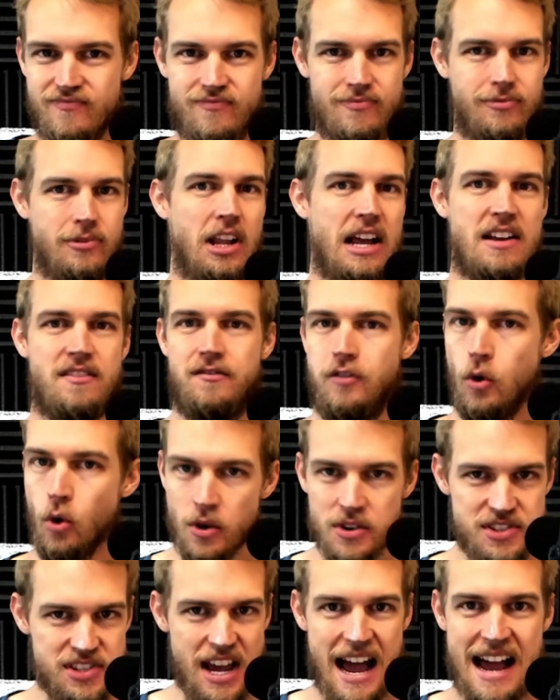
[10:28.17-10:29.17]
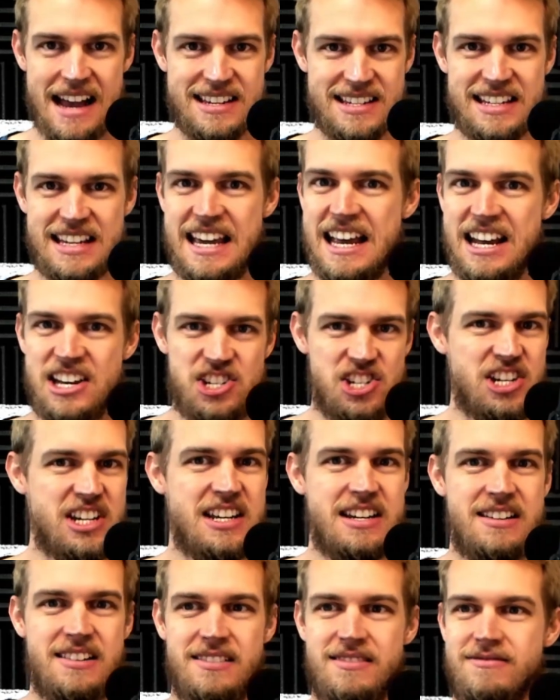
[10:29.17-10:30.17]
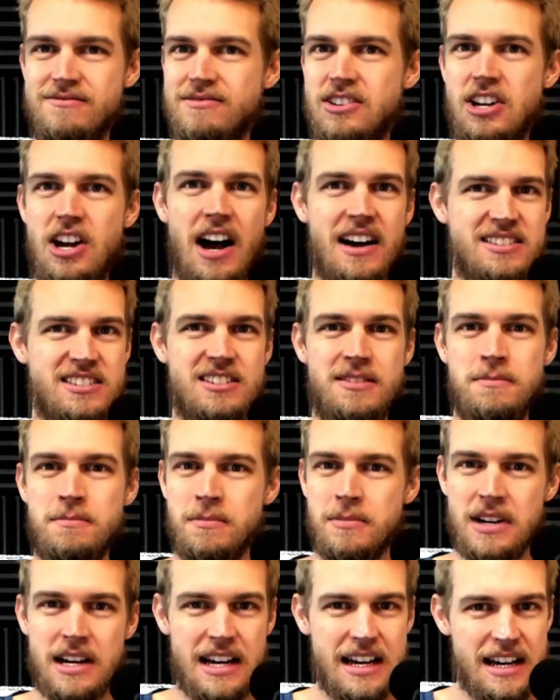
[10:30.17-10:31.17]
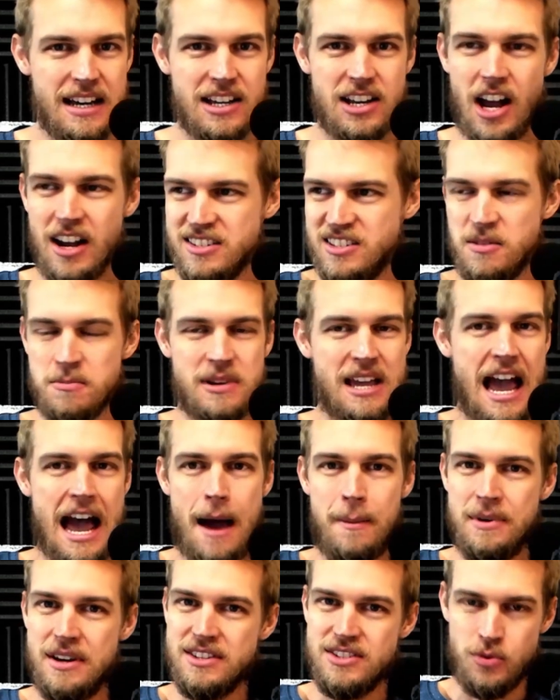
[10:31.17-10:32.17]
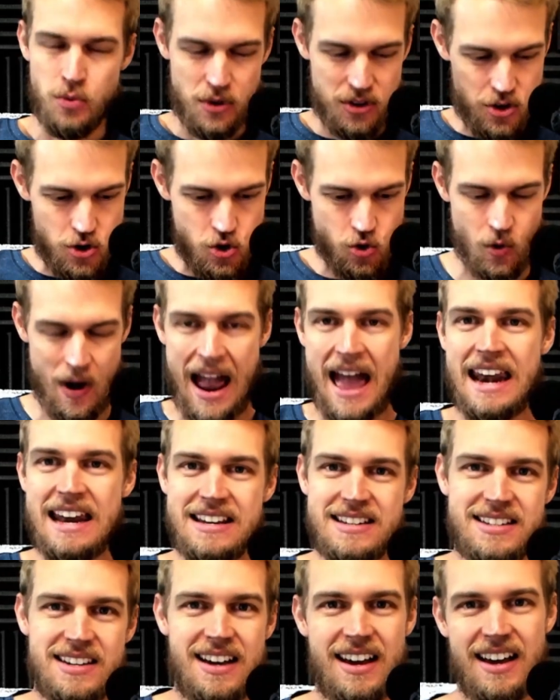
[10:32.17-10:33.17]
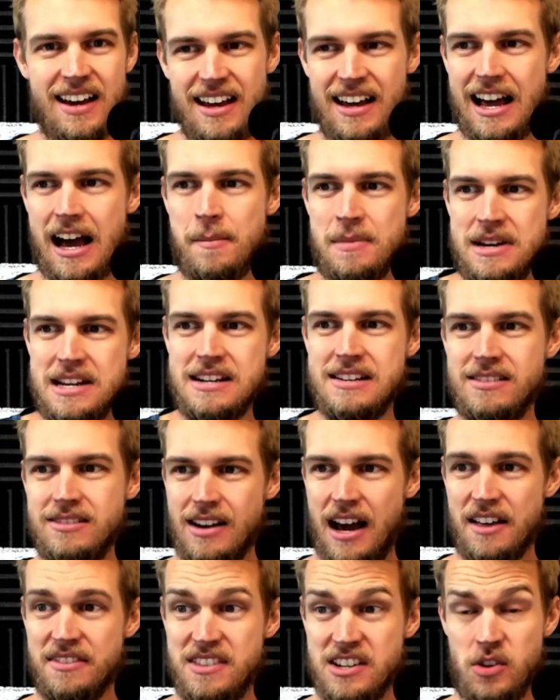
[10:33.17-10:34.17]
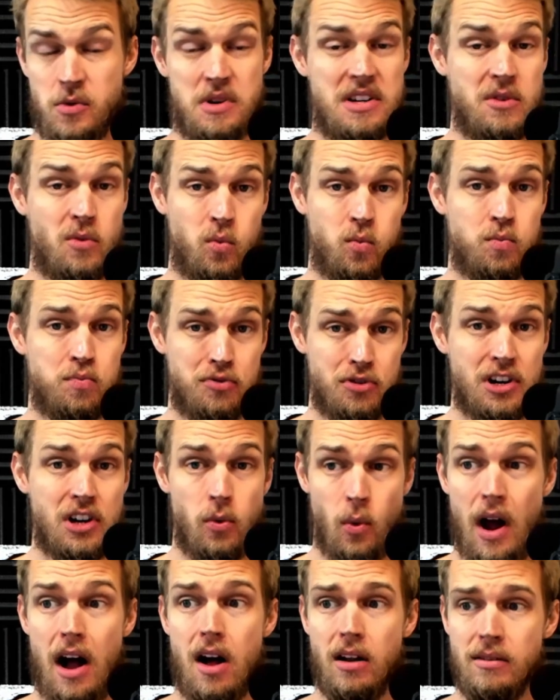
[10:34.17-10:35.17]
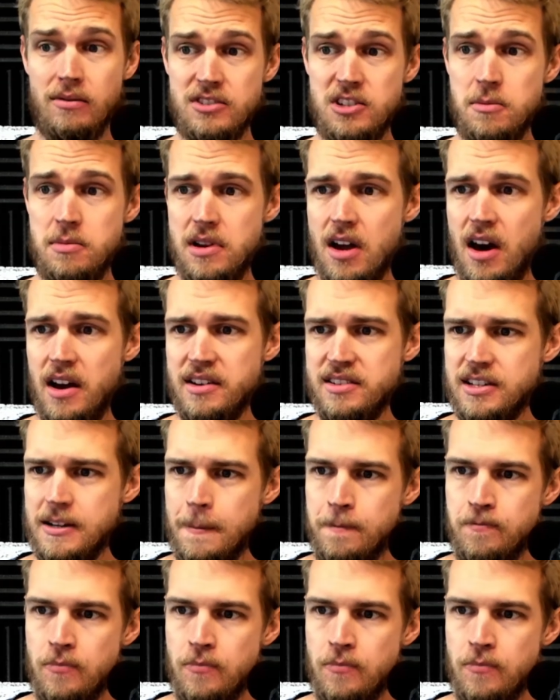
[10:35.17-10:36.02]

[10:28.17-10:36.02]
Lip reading: like full-size kitchen, custom cabinets with granite. I mean, I think we did pretty well, to be honest.